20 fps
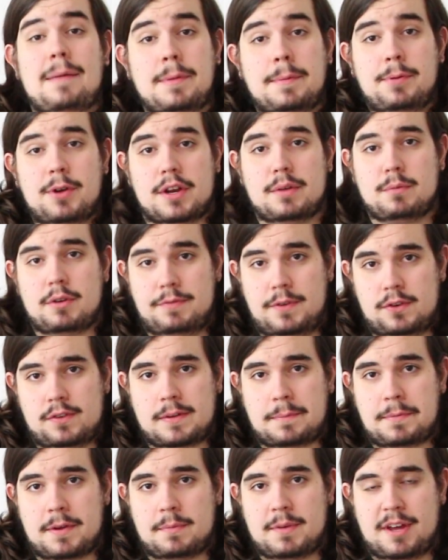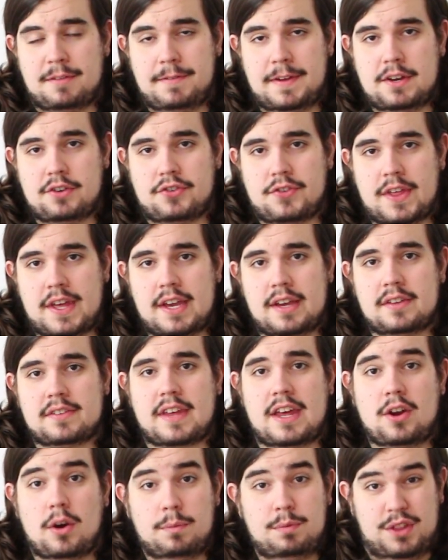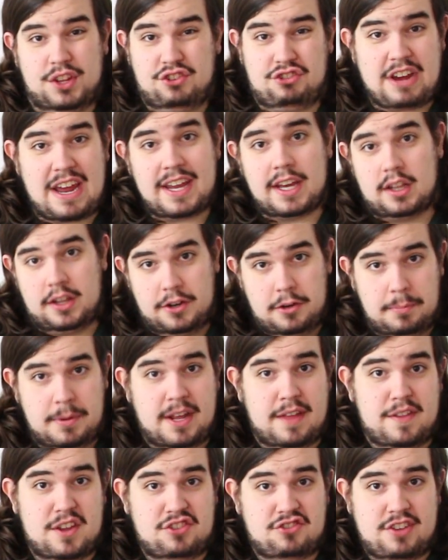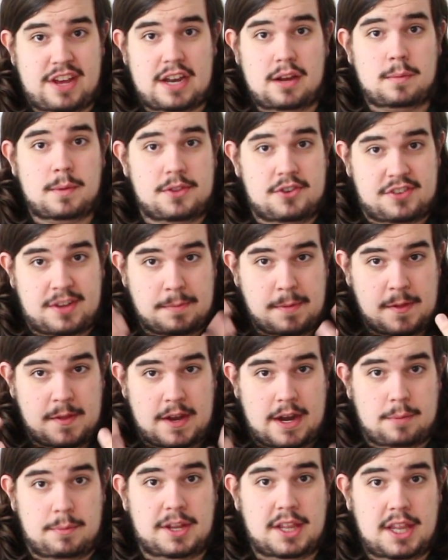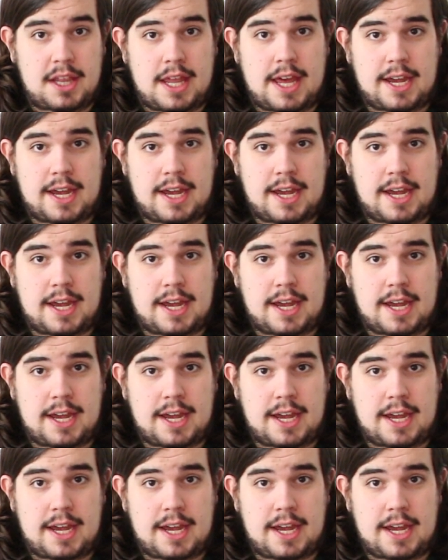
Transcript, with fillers: I'll be putting reviews up there when I finish things, and hopefully chatting a little bit on this channel when there's something that I really